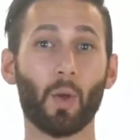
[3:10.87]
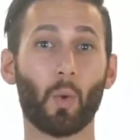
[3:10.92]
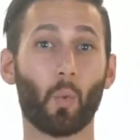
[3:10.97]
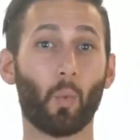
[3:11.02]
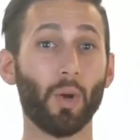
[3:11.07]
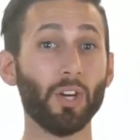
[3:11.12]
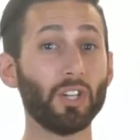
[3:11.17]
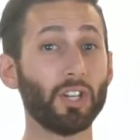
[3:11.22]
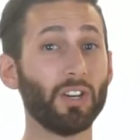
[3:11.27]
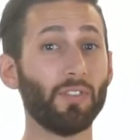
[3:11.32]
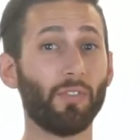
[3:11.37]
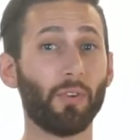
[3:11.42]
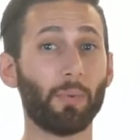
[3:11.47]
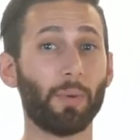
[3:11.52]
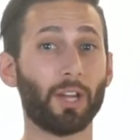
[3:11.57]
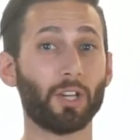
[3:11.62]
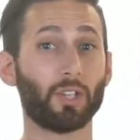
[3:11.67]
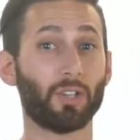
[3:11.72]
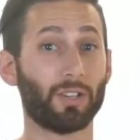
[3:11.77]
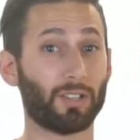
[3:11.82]
which
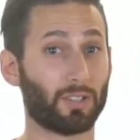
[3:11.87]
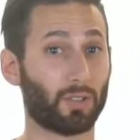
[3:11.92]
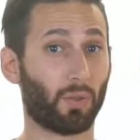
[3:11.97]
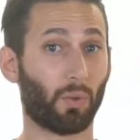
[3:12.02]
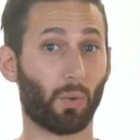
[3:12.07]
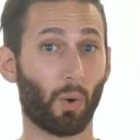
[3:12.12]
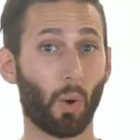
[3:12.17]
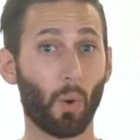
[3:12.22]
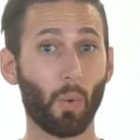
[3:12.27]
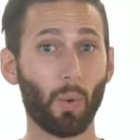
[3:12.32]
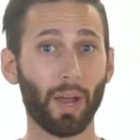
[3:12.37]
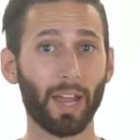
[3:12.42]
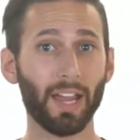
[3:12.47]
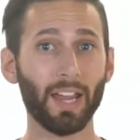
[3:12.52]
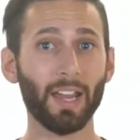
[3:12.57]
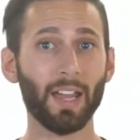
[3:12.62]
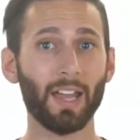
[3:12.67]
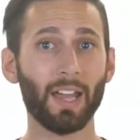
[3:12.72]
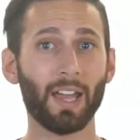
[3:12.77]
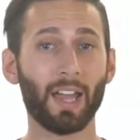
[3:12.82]
information is throwaway